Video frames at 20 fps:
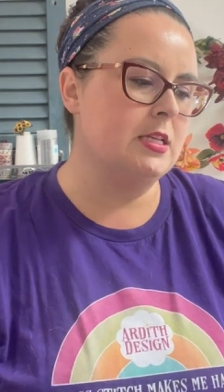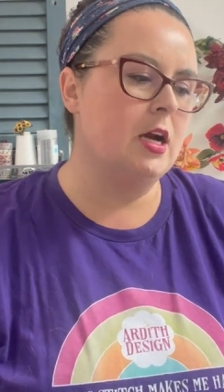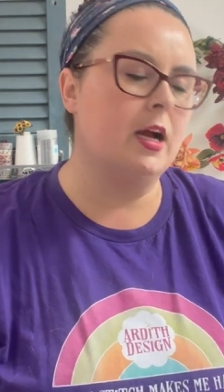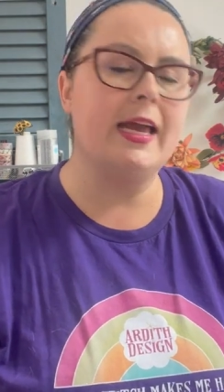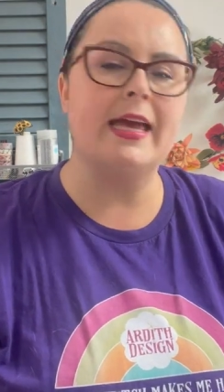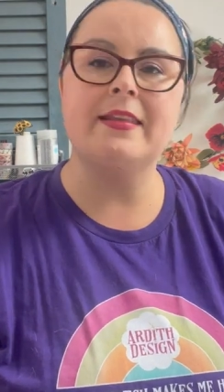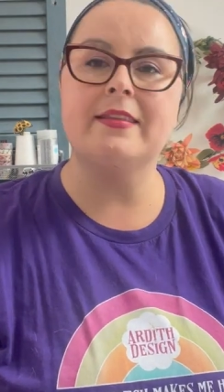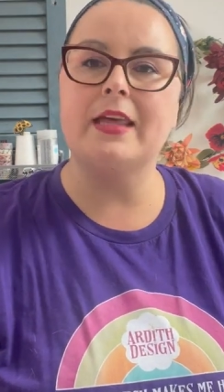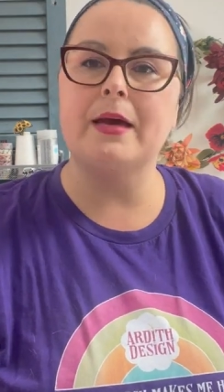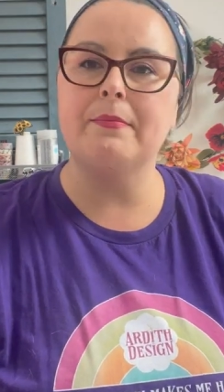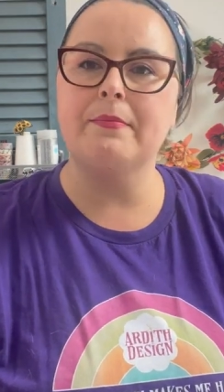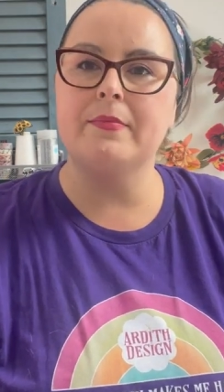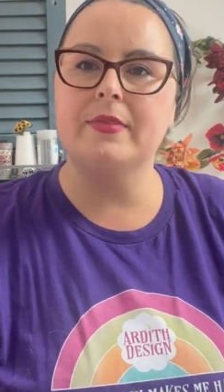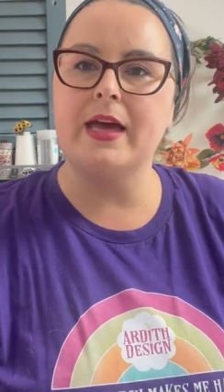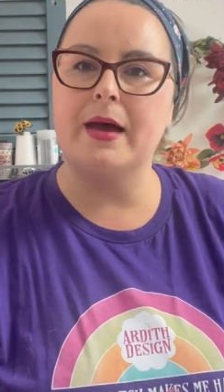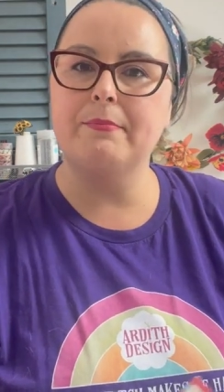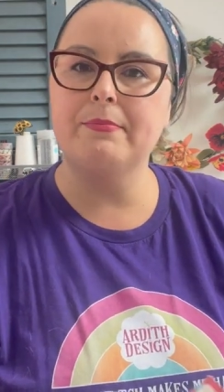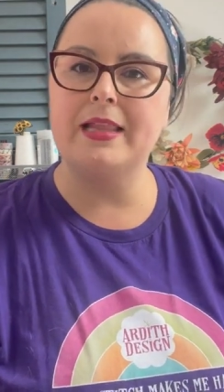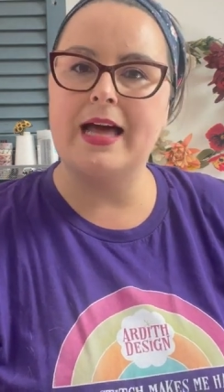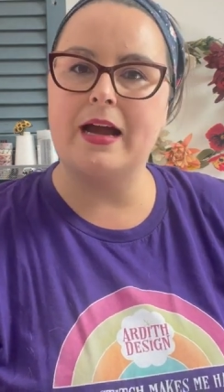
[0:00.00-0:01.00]
Again, the,
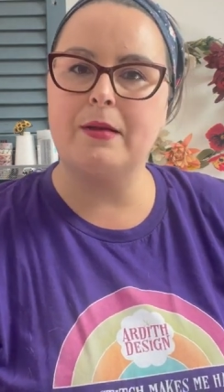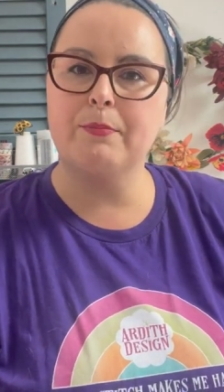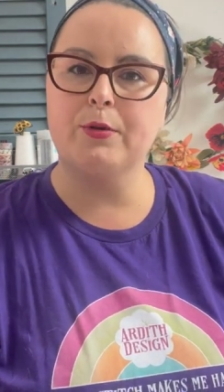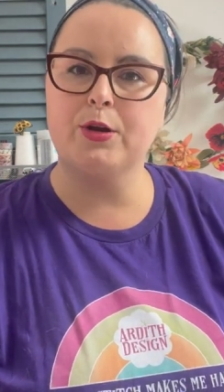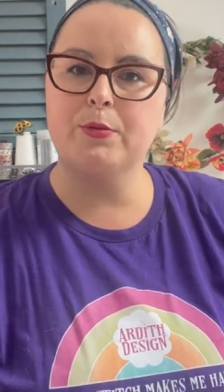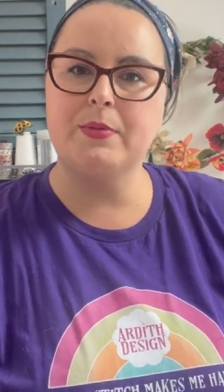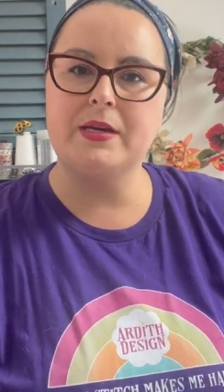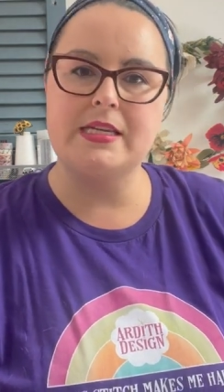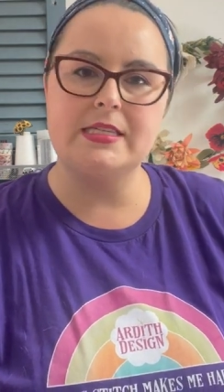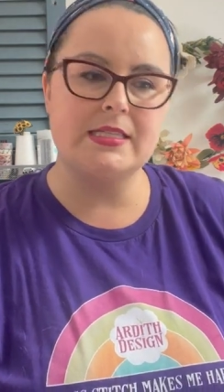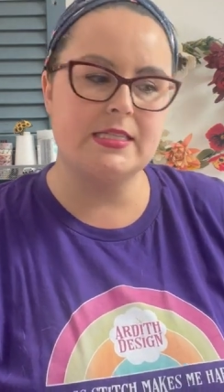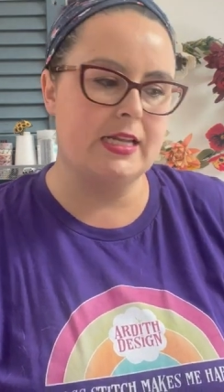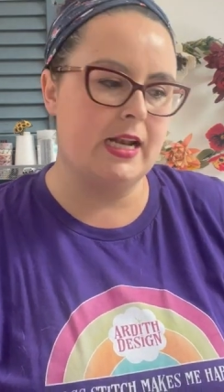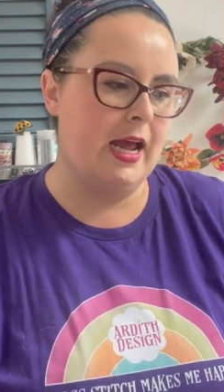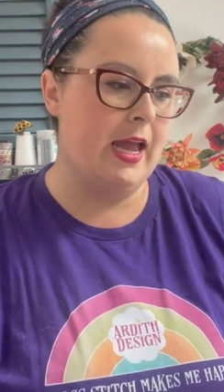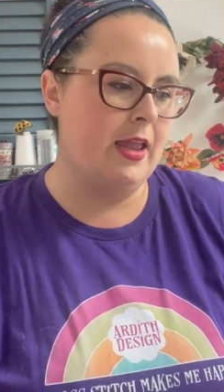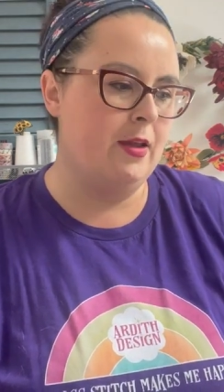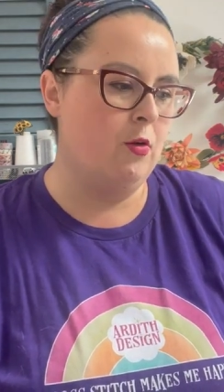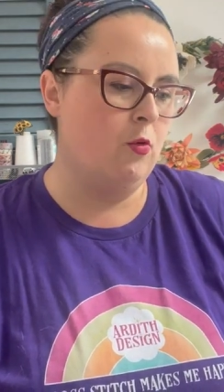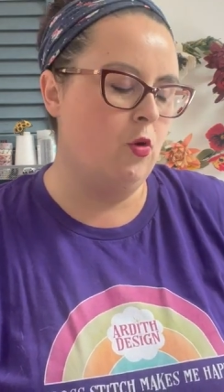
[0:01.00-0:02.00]
that Blackbird piece that
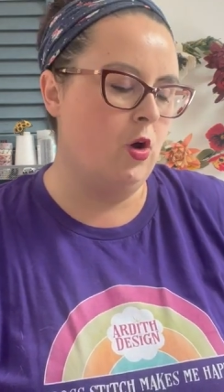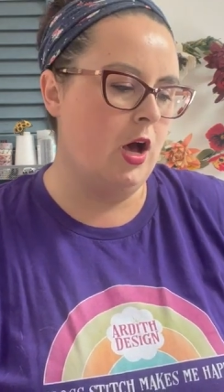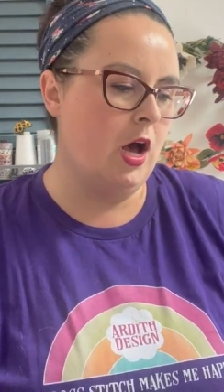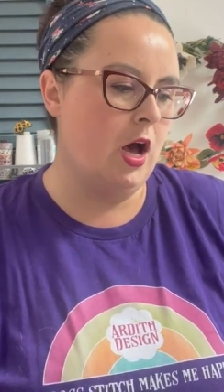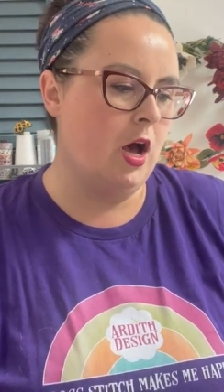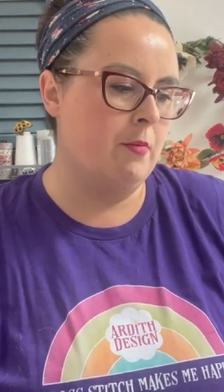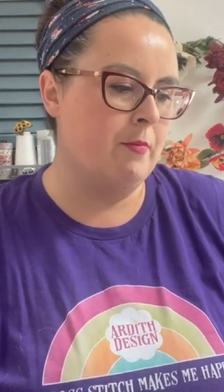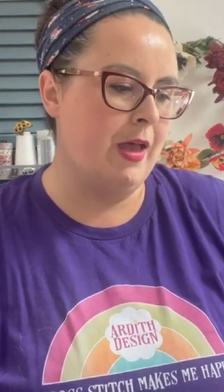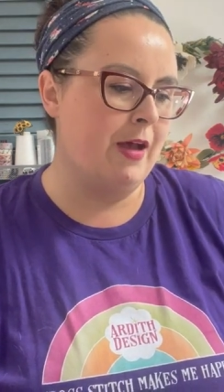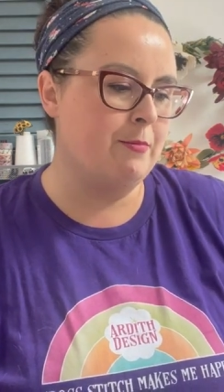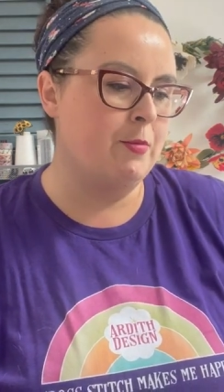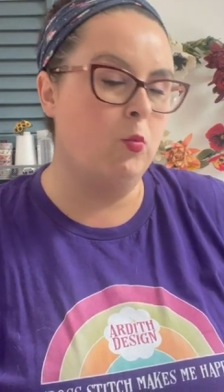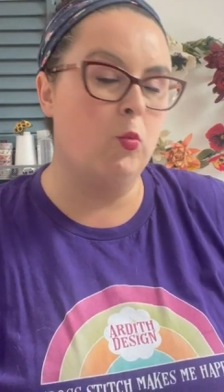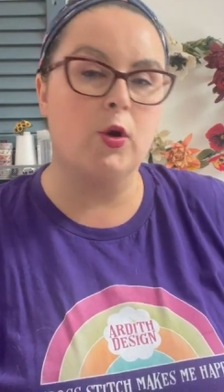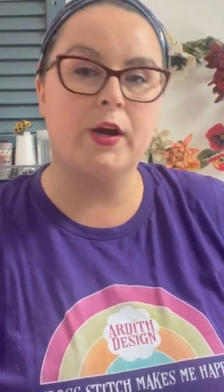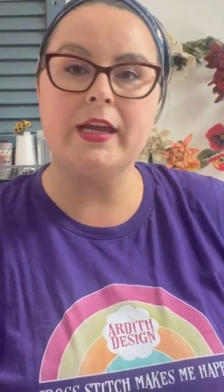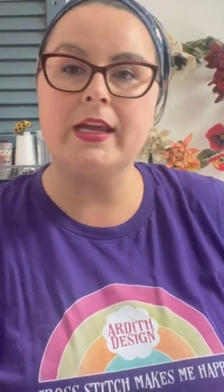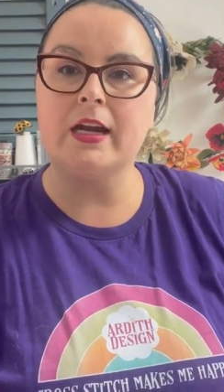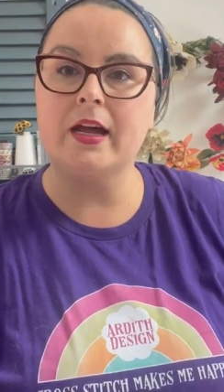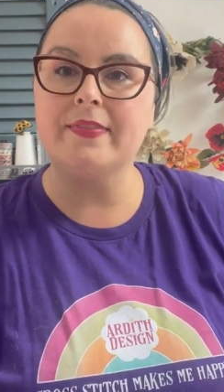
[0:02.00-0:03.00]
I um, have been
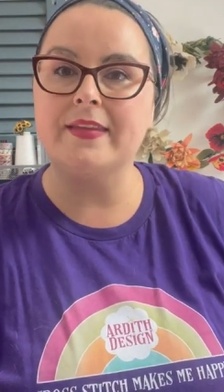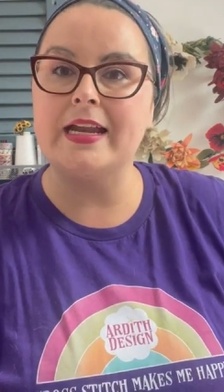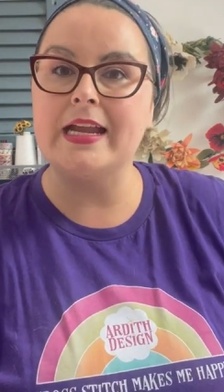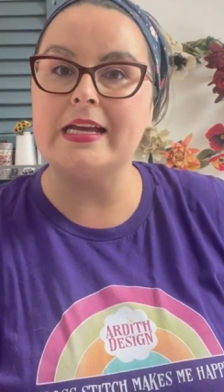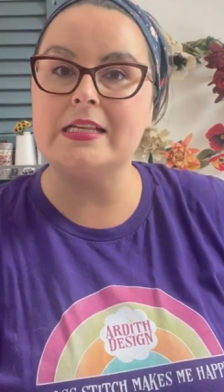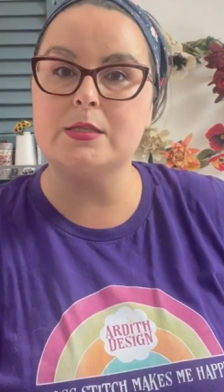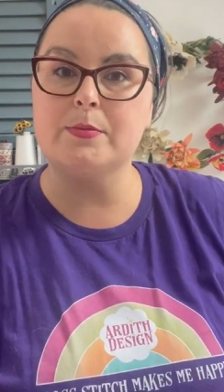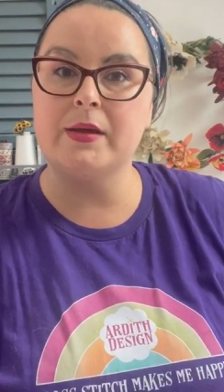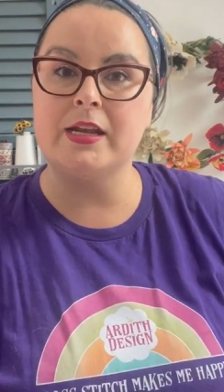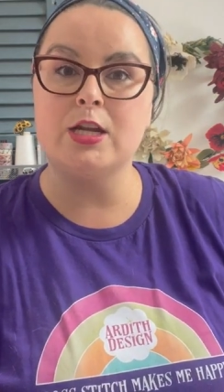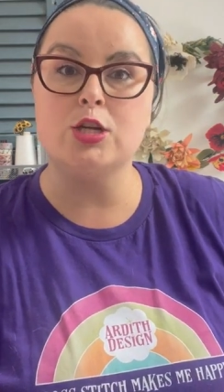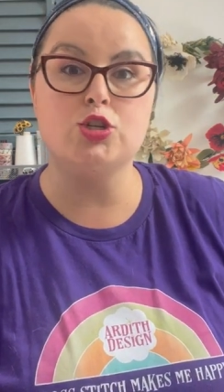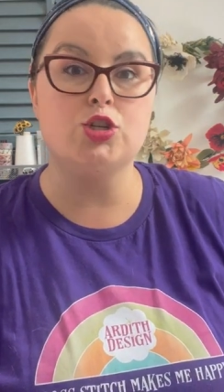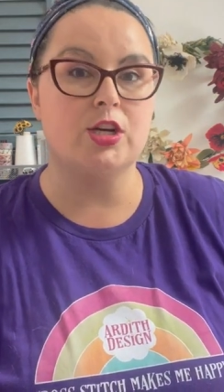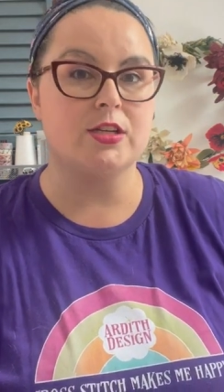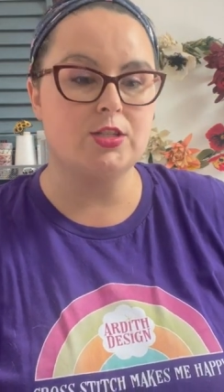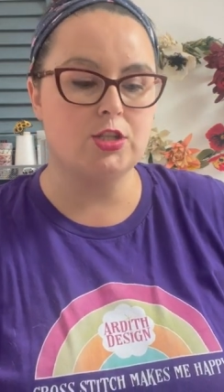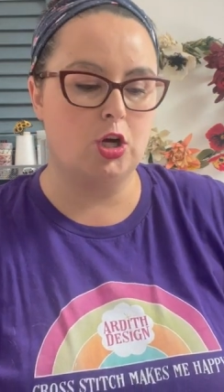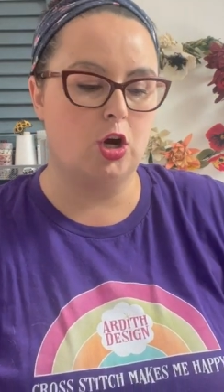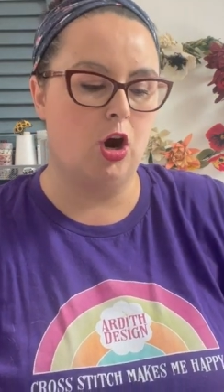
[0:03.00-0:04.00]
working on that has been
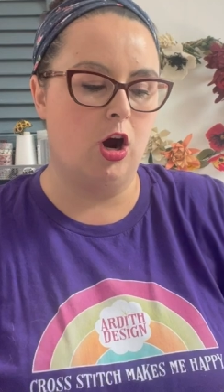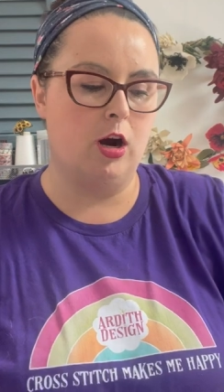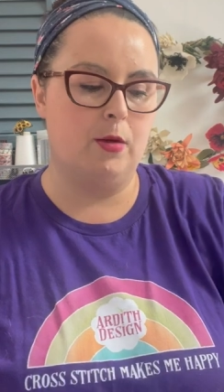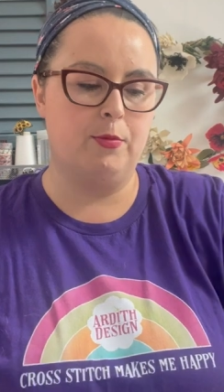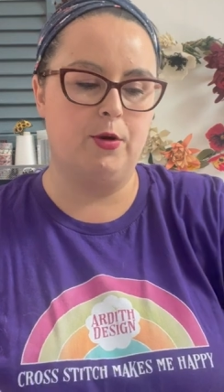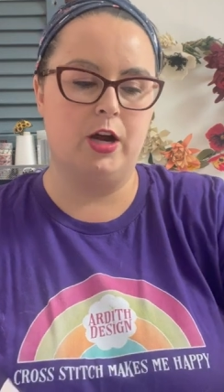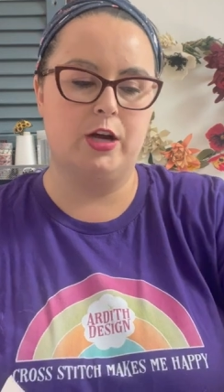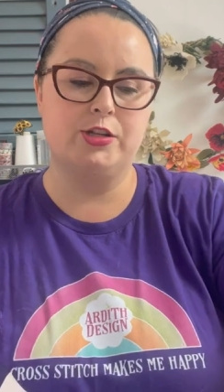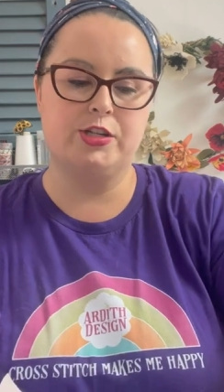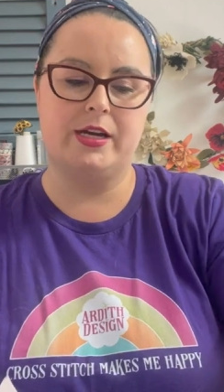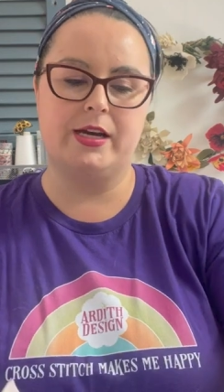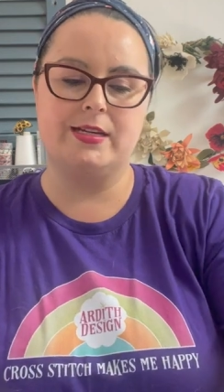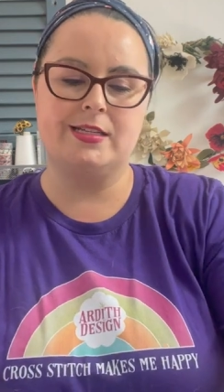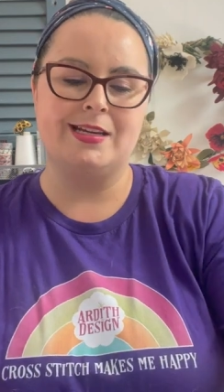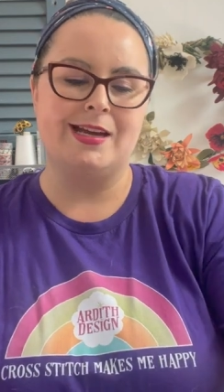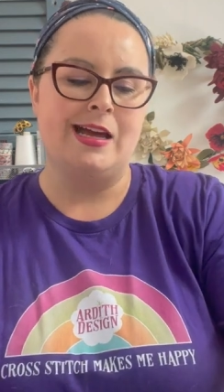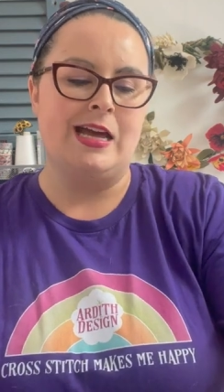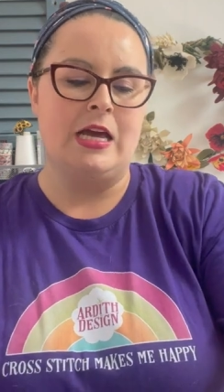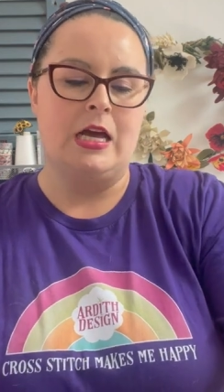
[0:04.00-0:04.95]
just a car project,